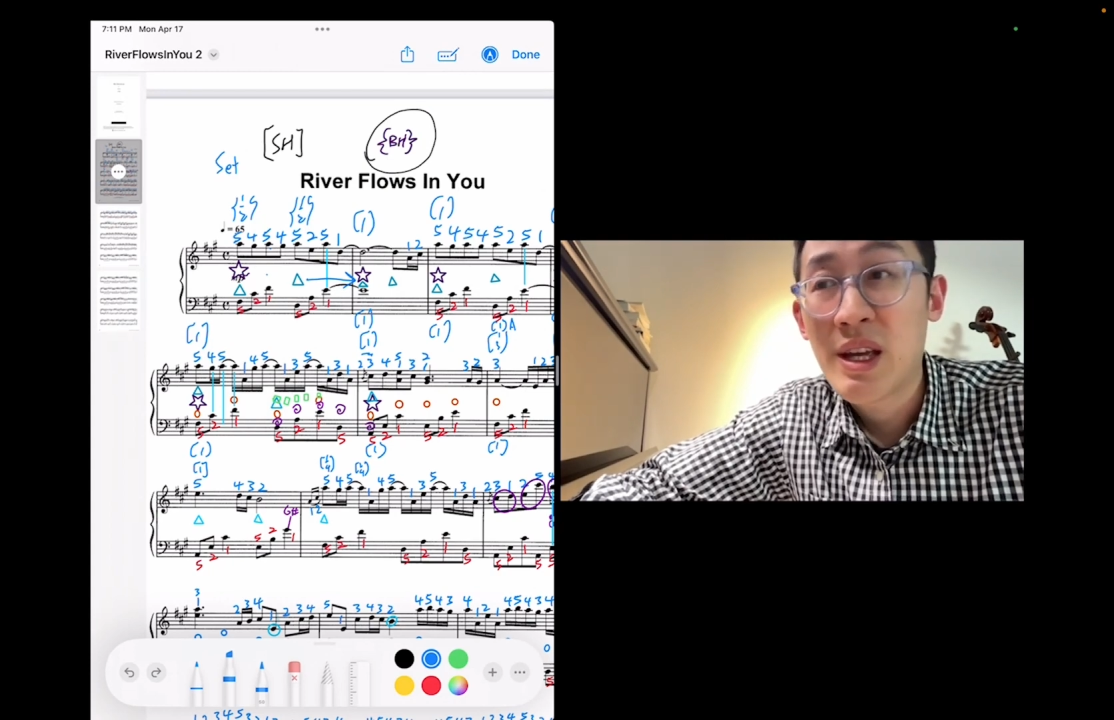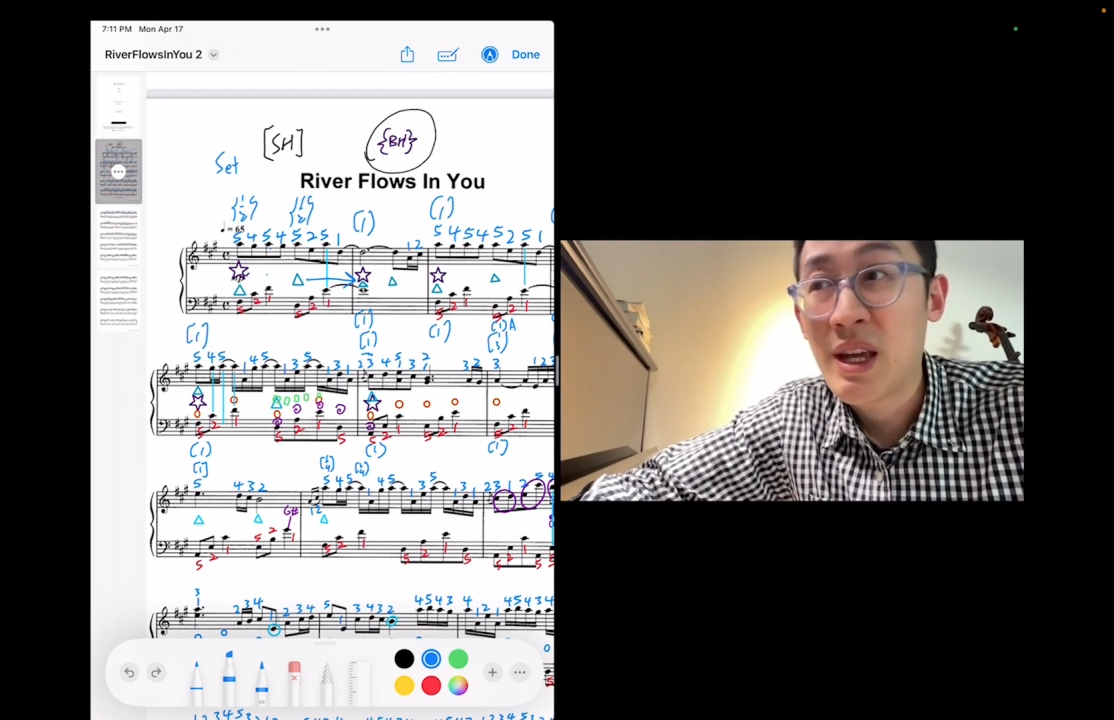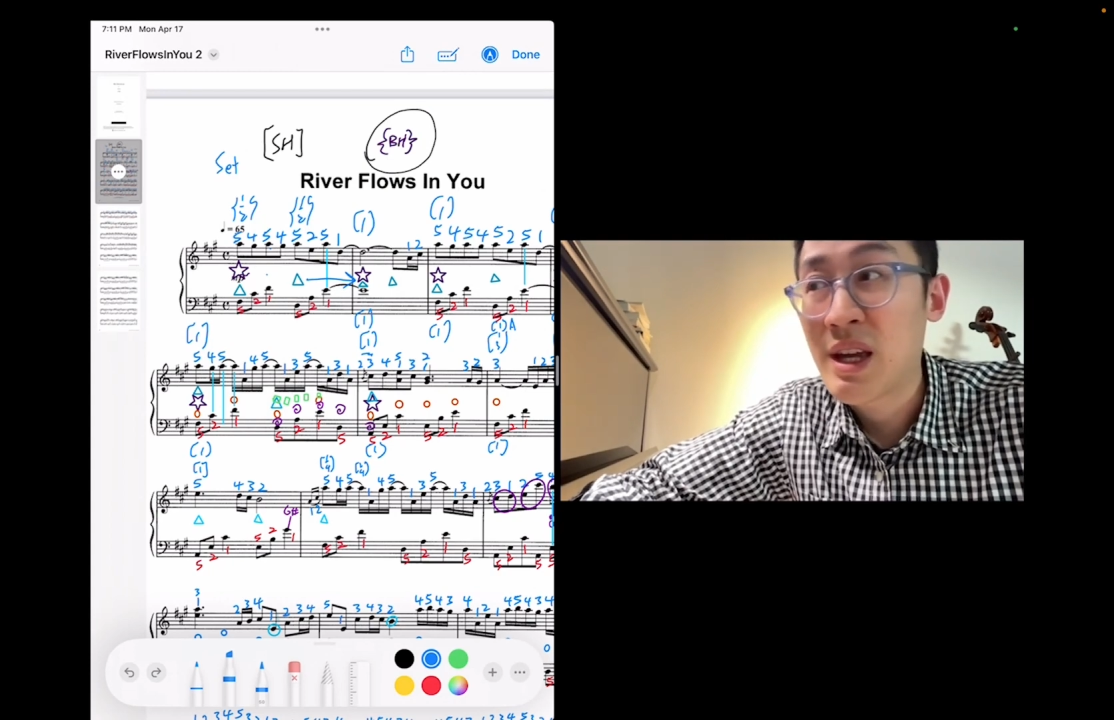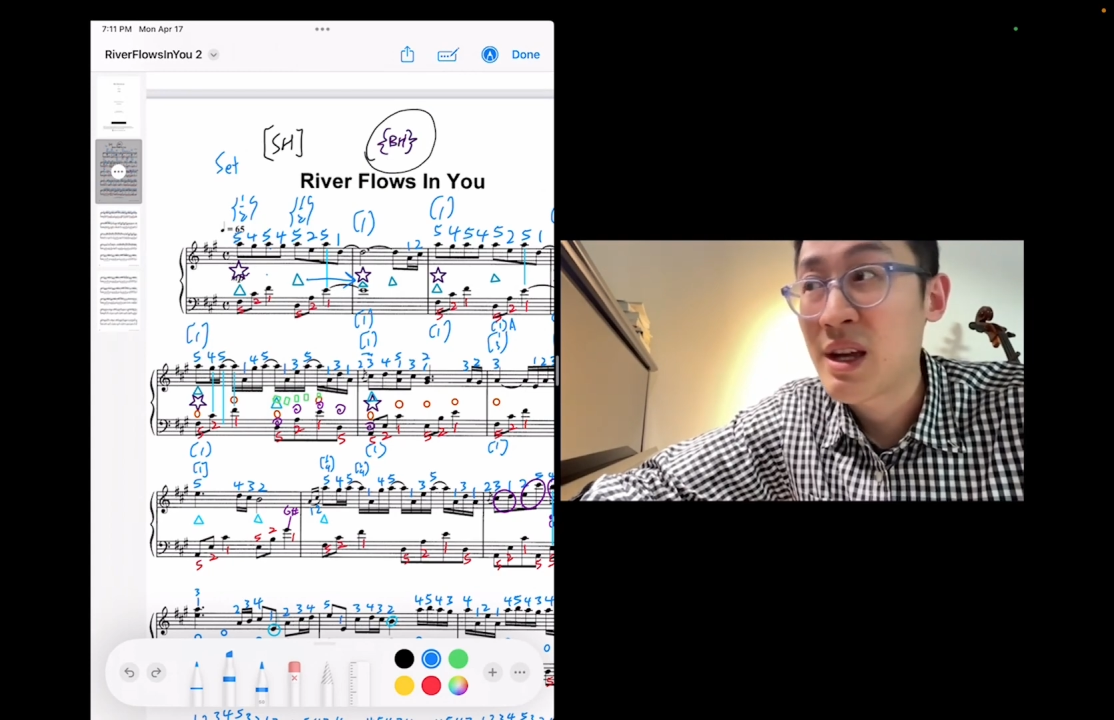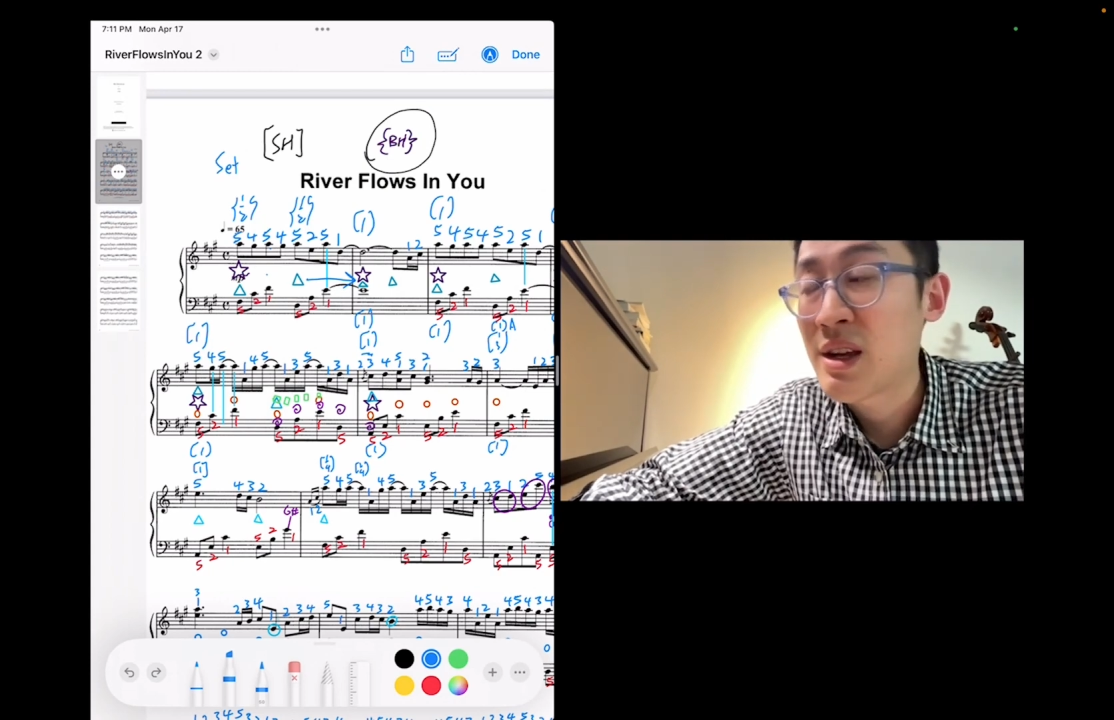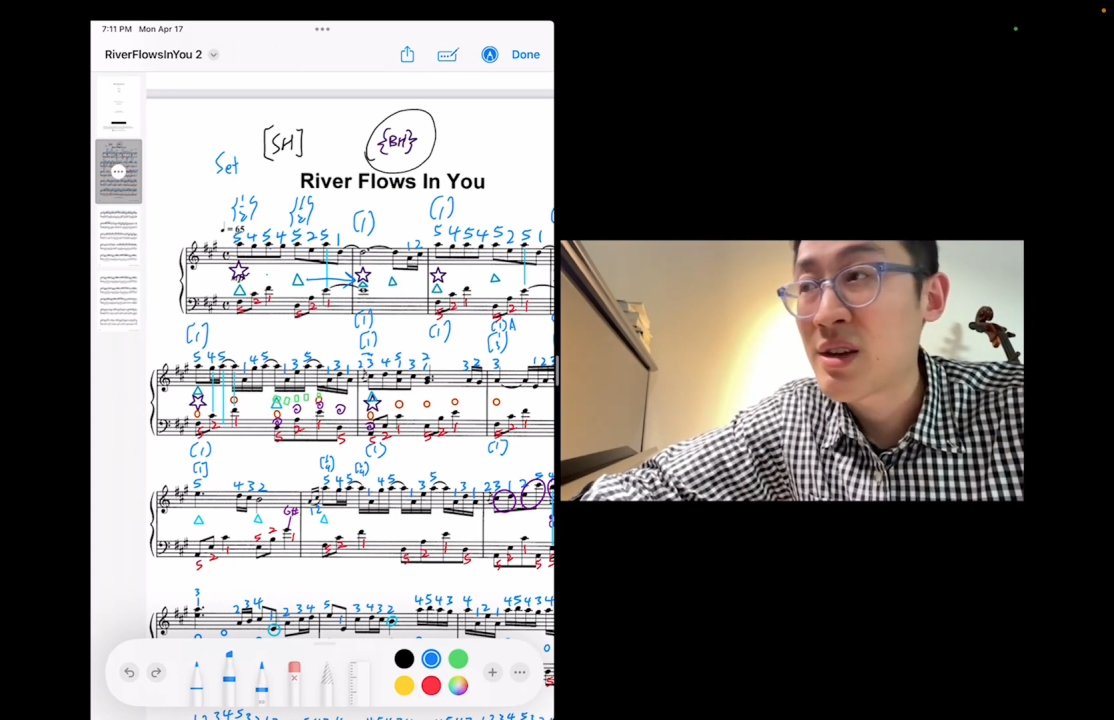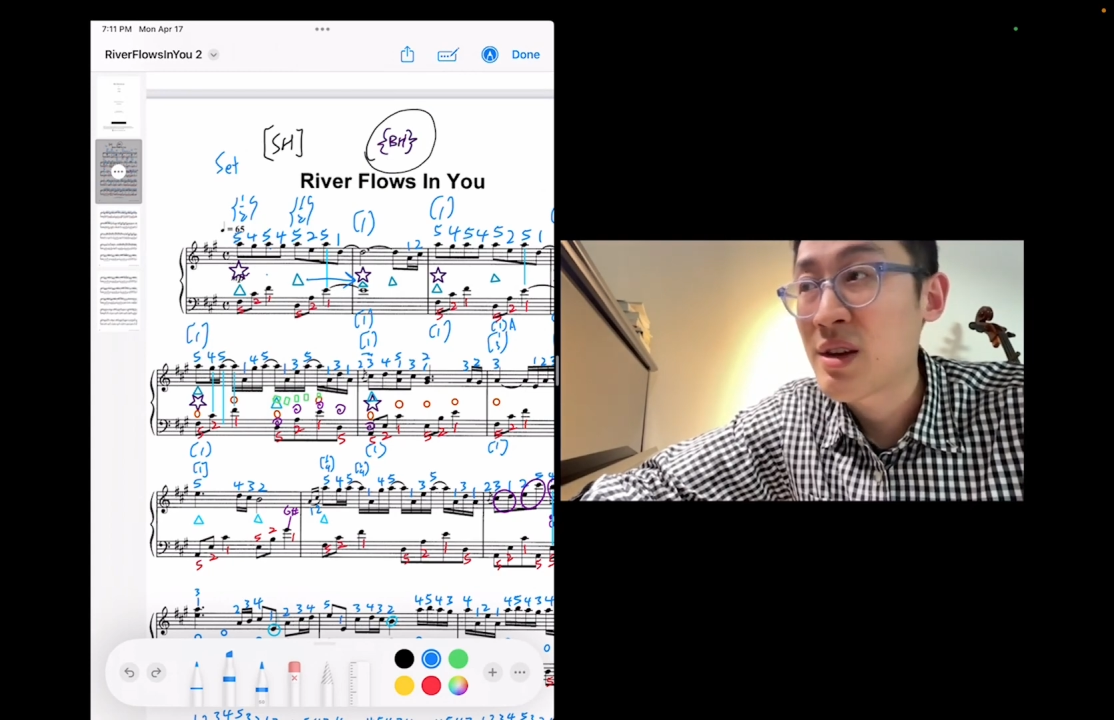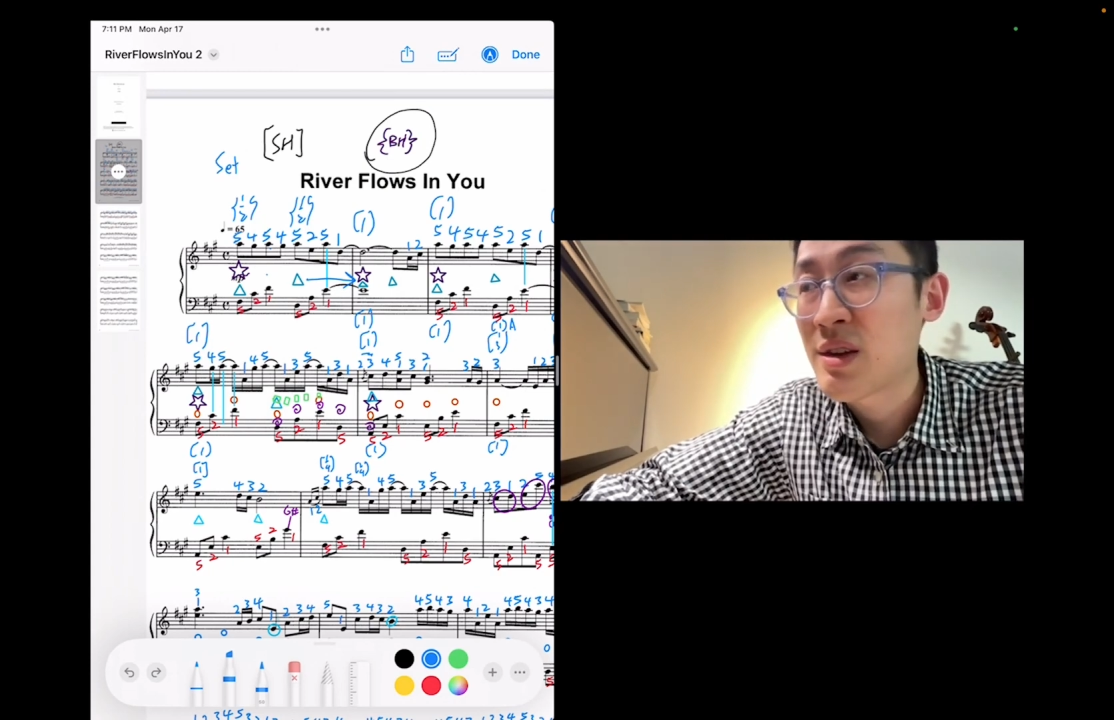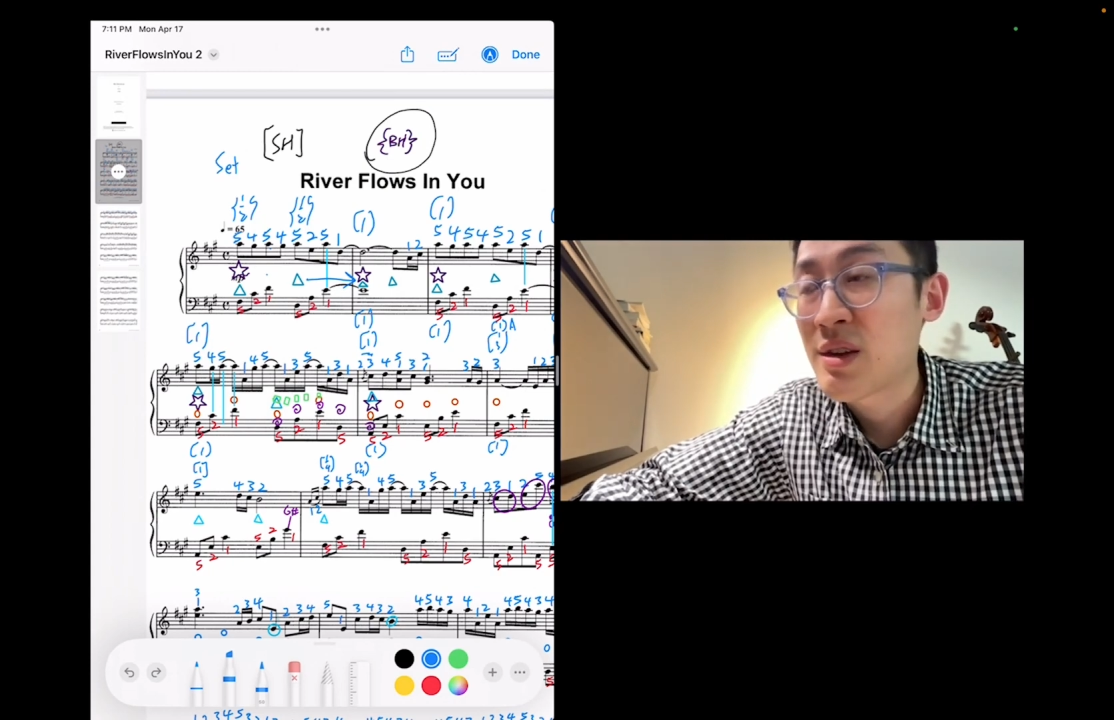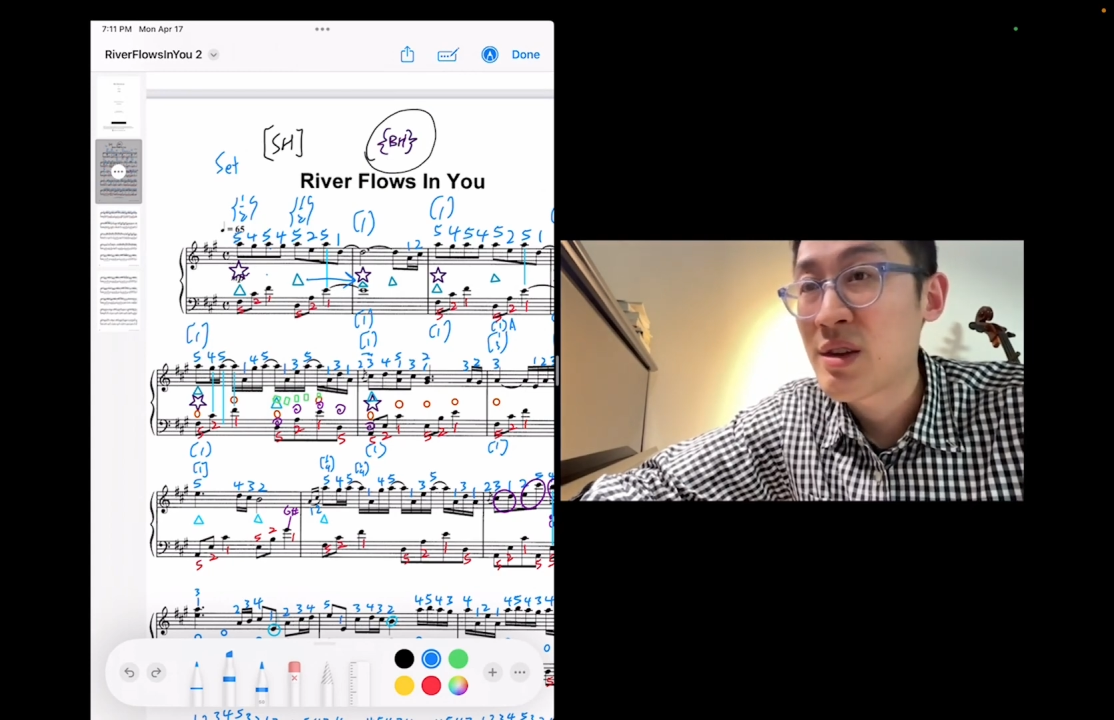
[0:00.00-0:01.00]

And